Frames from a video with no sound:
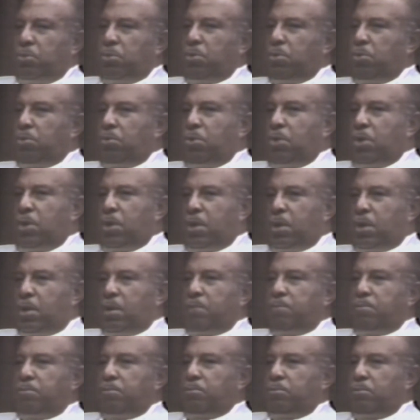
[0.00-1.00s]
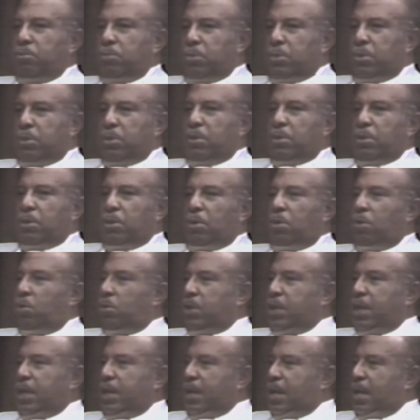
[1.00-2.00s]
were
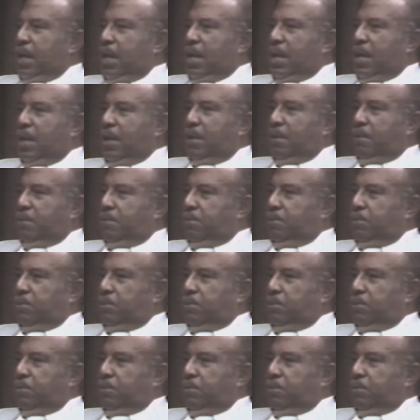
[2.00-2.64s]
all that high.